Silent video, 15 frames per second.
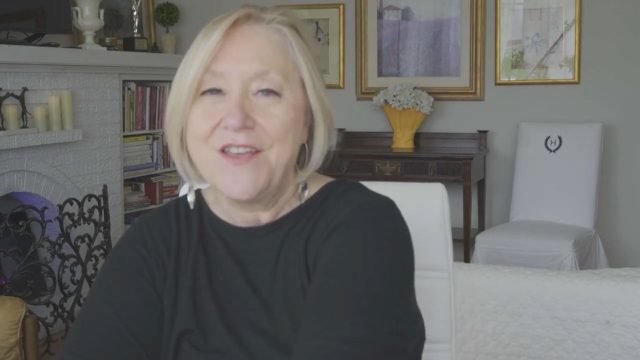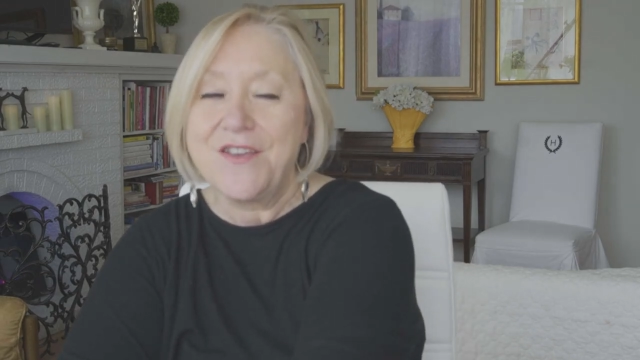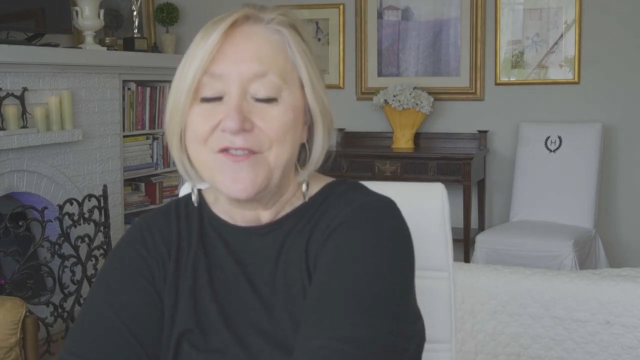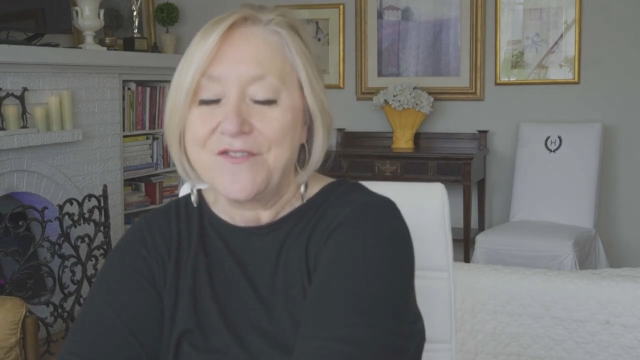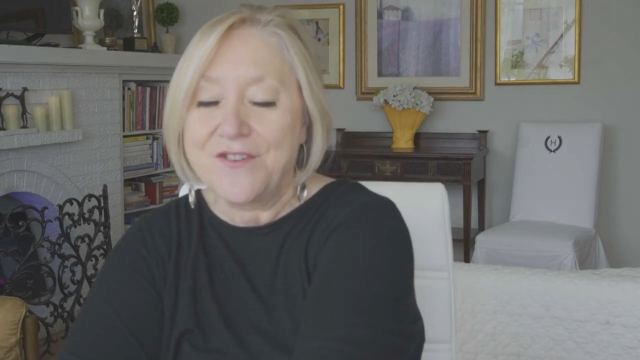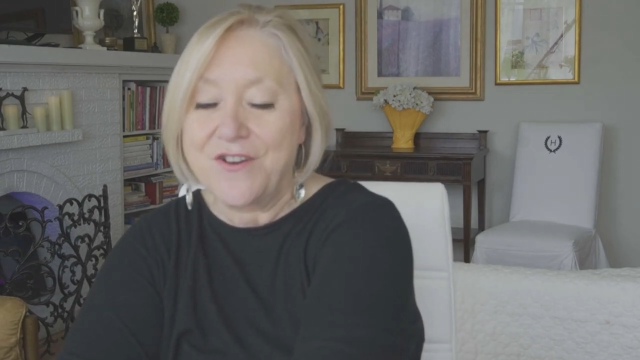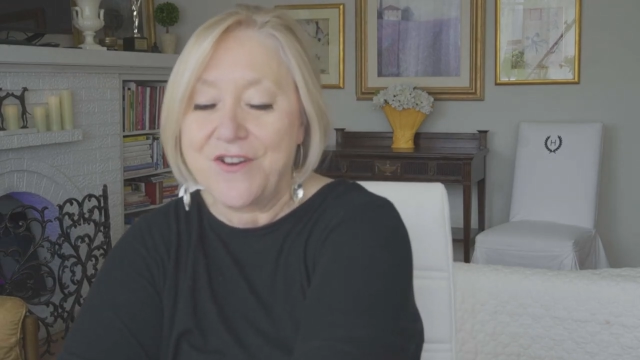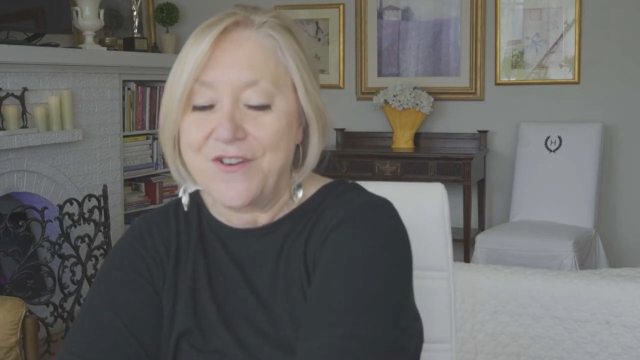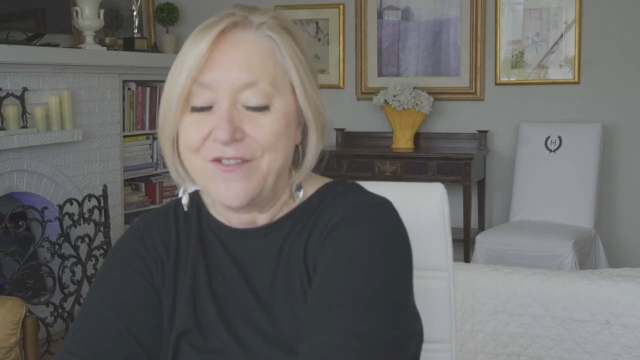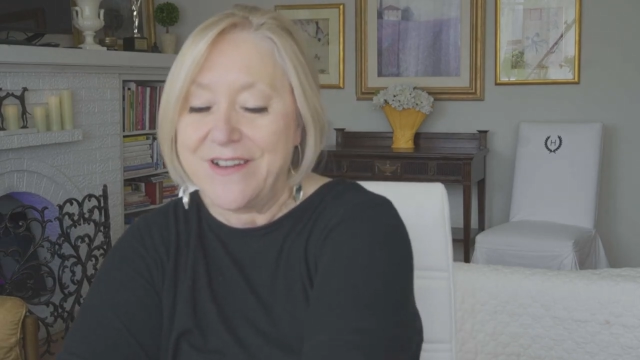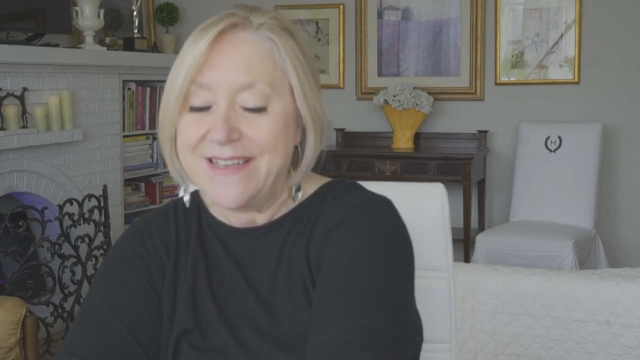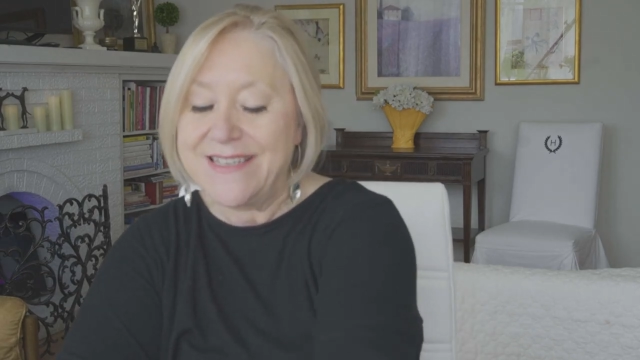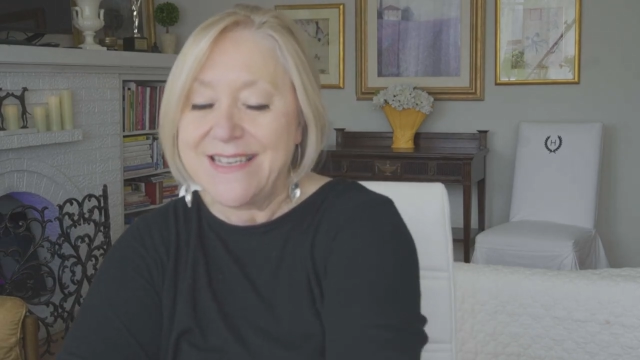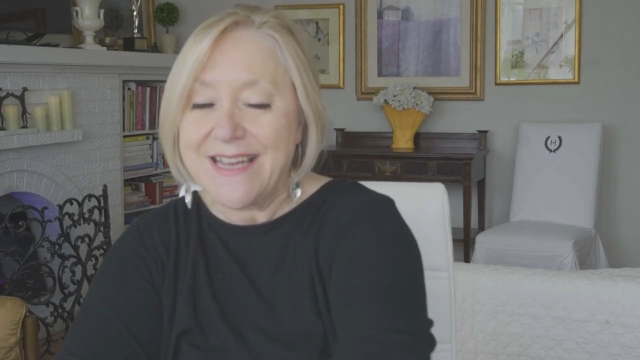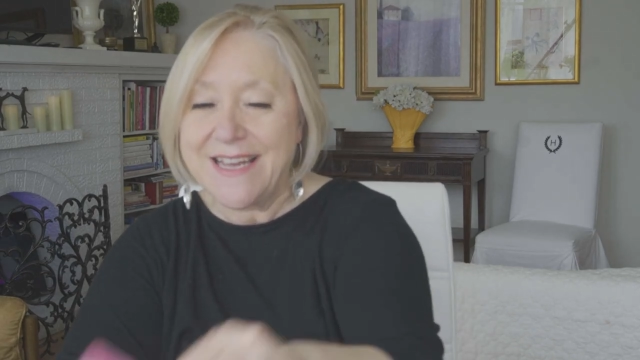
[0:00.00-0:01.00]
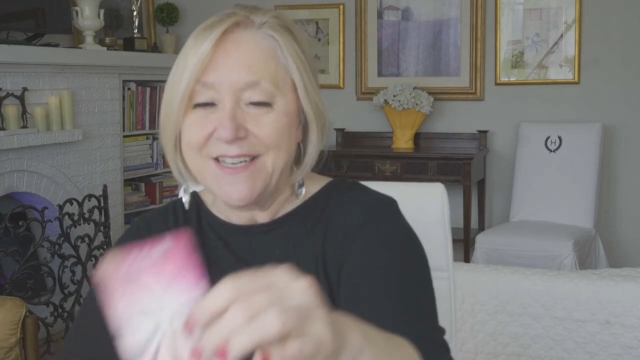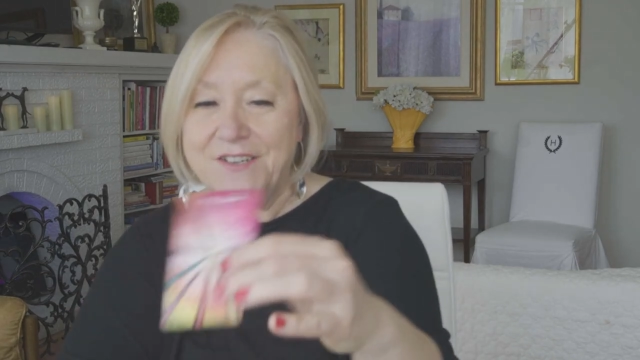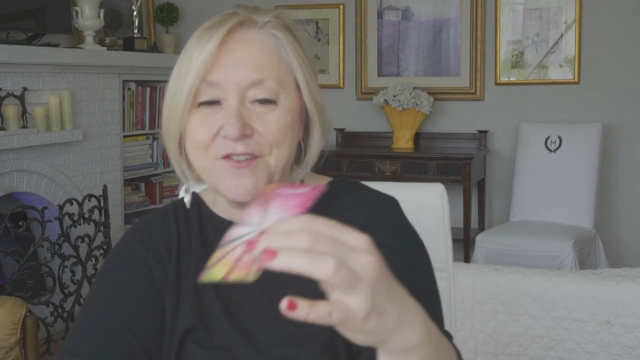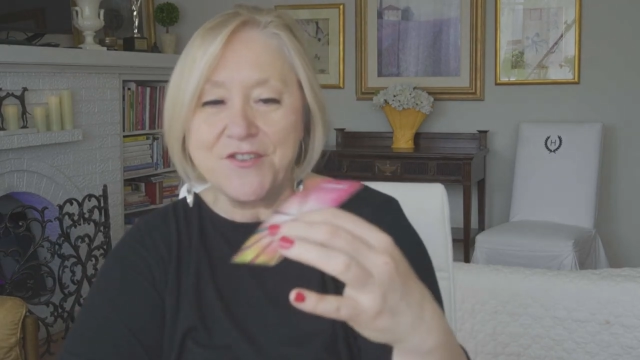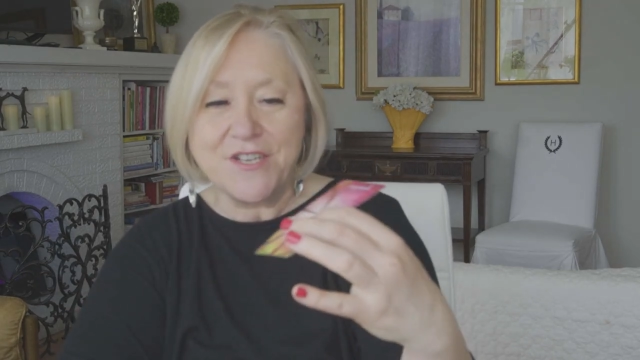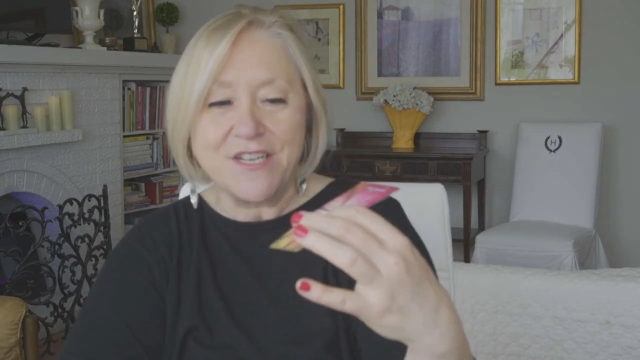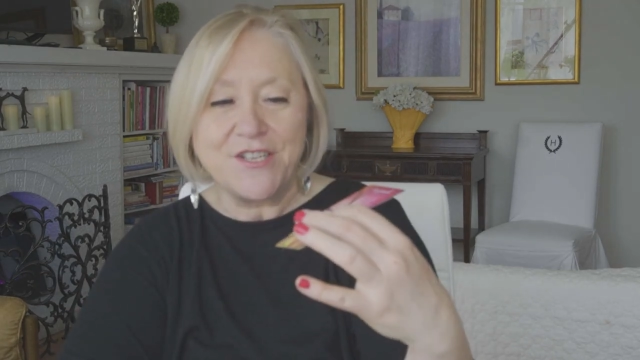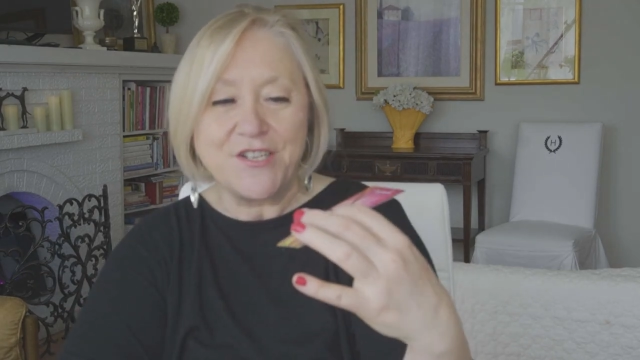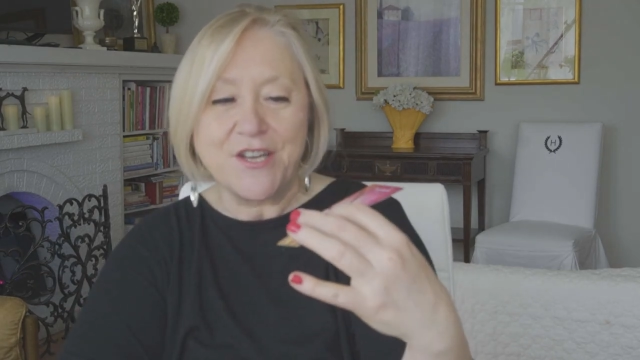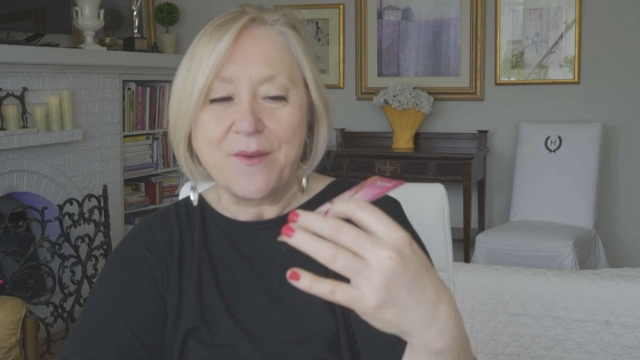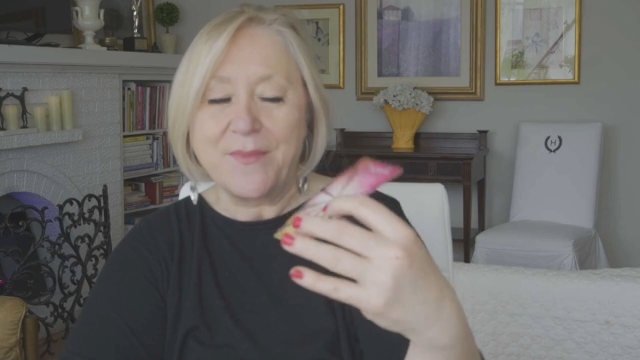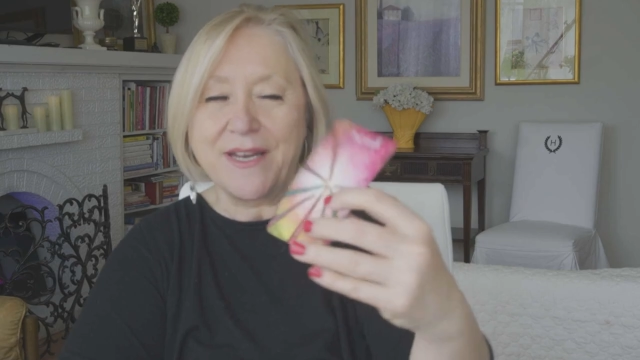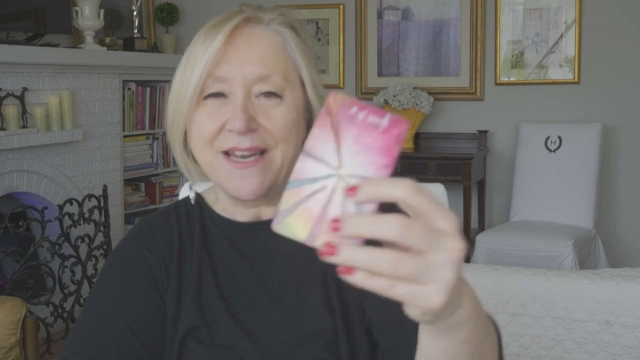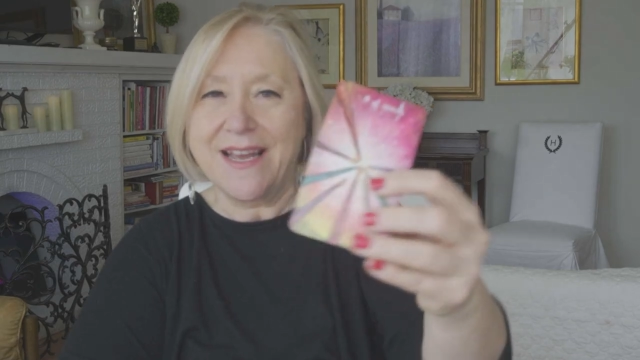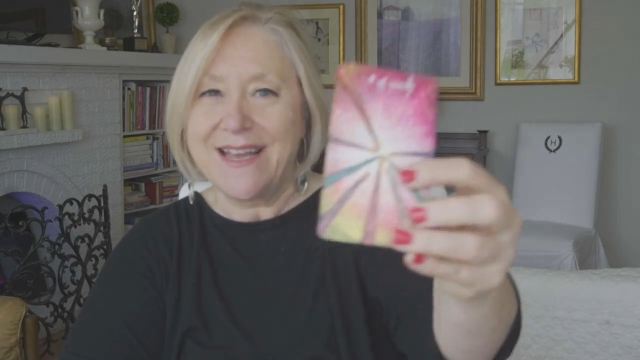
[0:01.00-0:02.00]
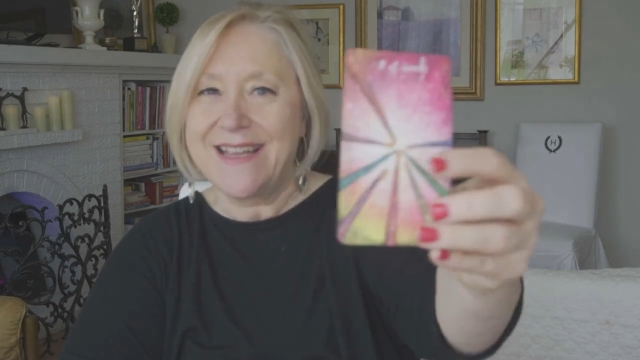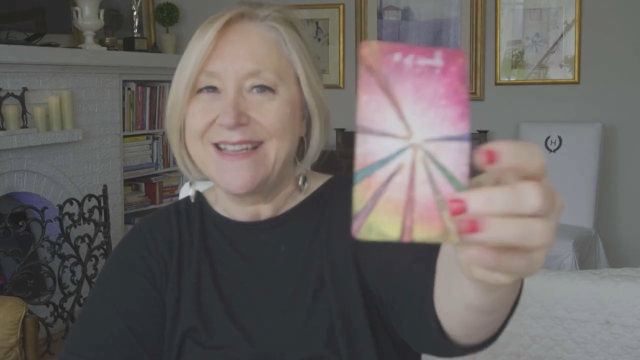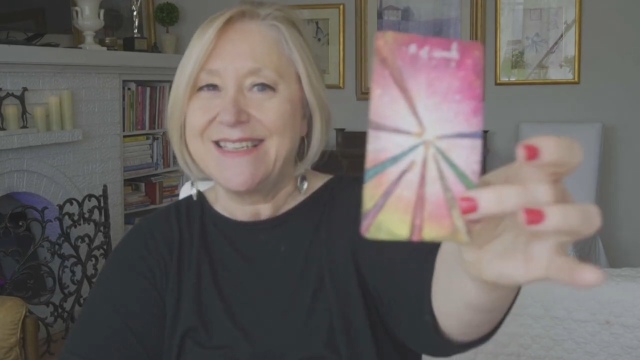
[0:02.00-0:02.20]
Your current energy, Gemini,